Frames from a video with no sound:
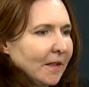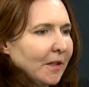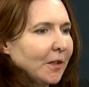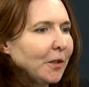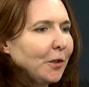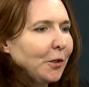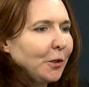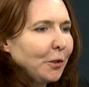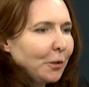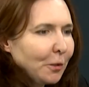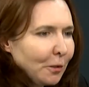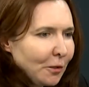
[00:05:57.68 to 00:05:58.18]
a
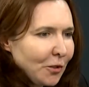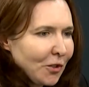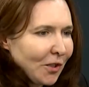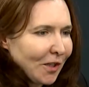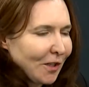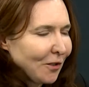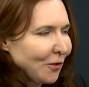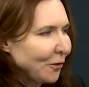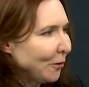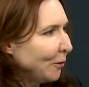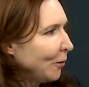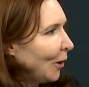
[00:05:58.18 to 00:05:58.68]
huge
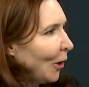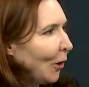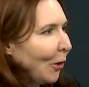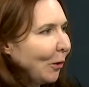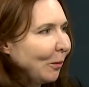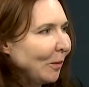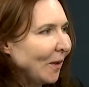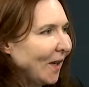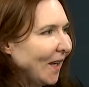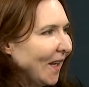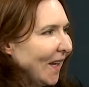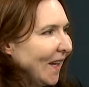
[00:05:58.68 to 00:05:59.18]
issue
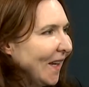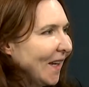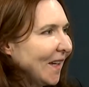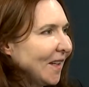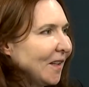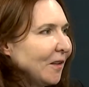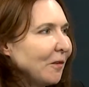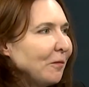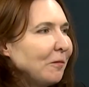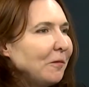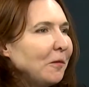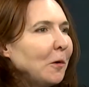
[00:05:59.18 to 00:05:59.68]
globally, and
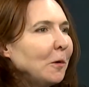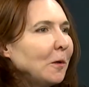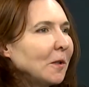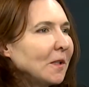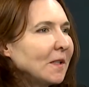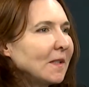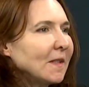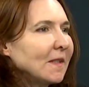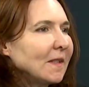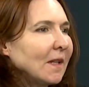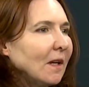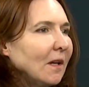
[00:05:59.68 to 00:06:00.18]
the
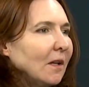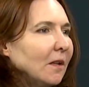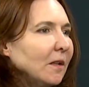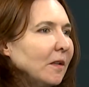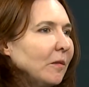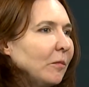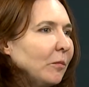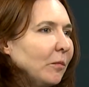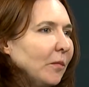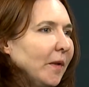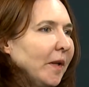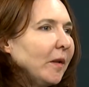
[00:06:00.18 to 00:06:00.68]
focus
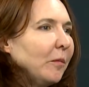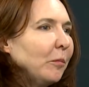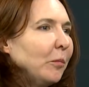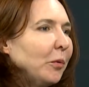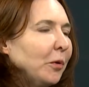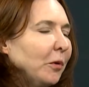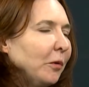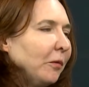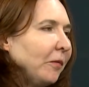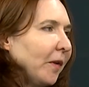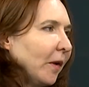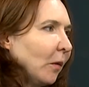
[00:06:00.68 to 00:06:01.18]
on
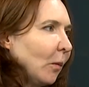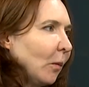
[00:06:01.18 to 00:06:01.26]
improving